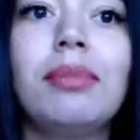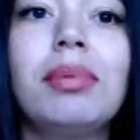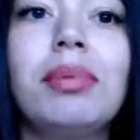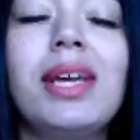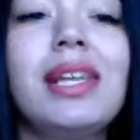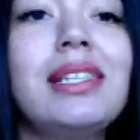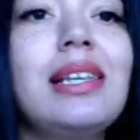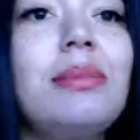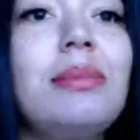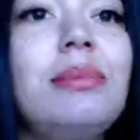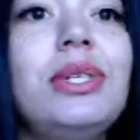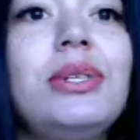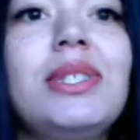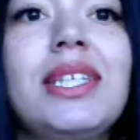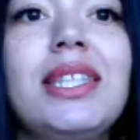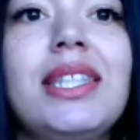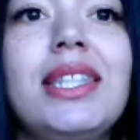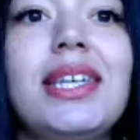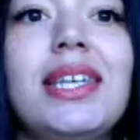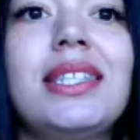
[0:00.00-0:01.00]
because I'm new
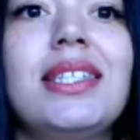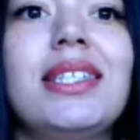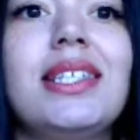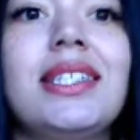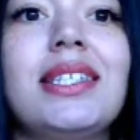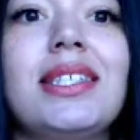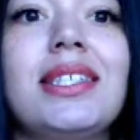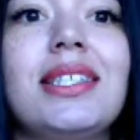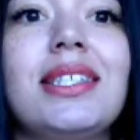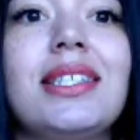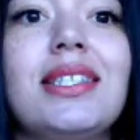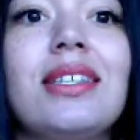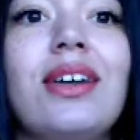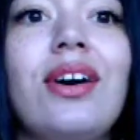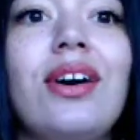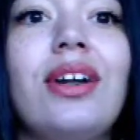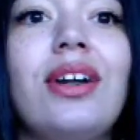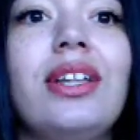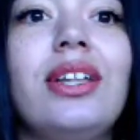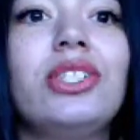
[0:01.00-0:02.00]
to this and this is all a
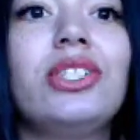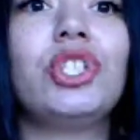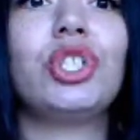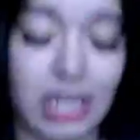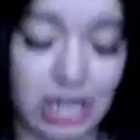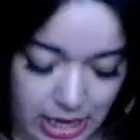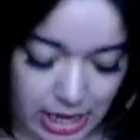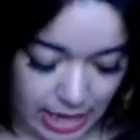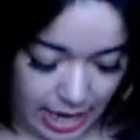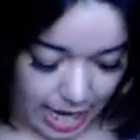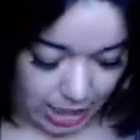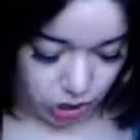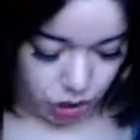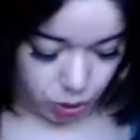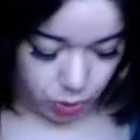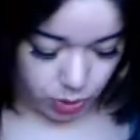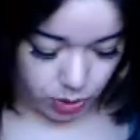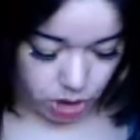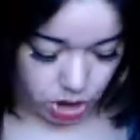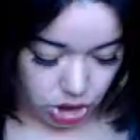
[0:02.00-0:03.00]
journey, and I
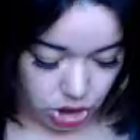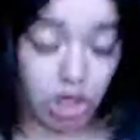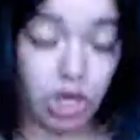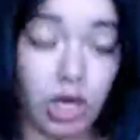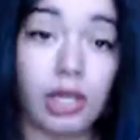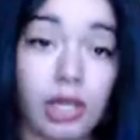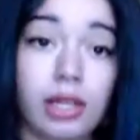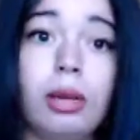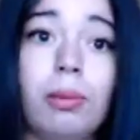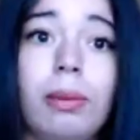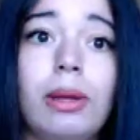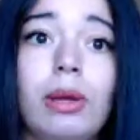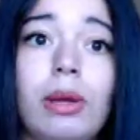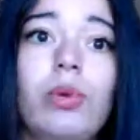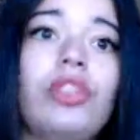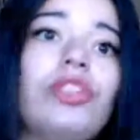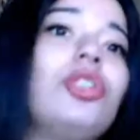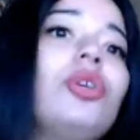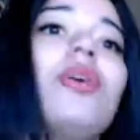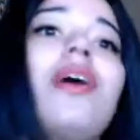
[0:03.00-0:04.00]
just wanted to share a little bit
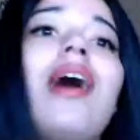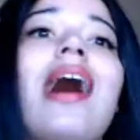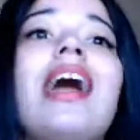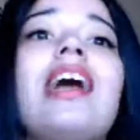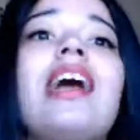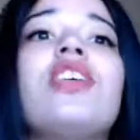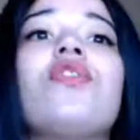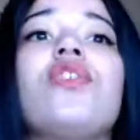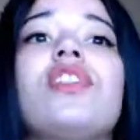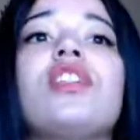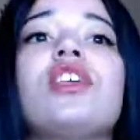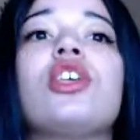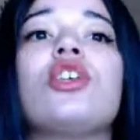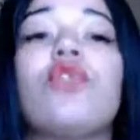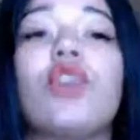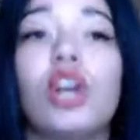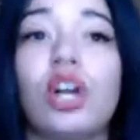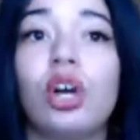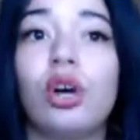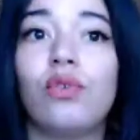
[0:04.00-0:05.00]
with you guys for this
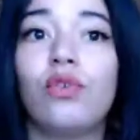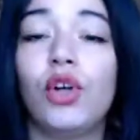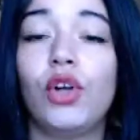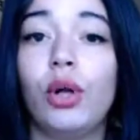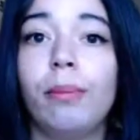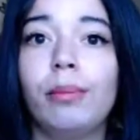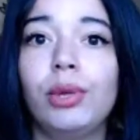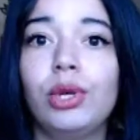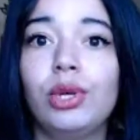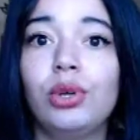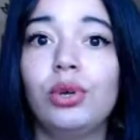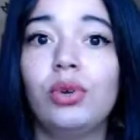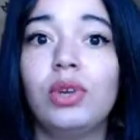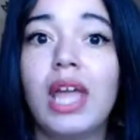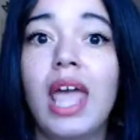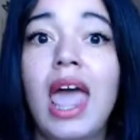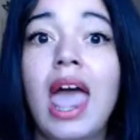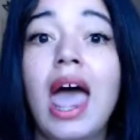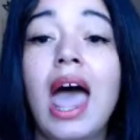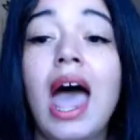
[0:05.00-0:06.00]
Virgo full
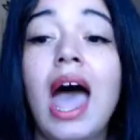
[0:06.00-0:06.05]
moon.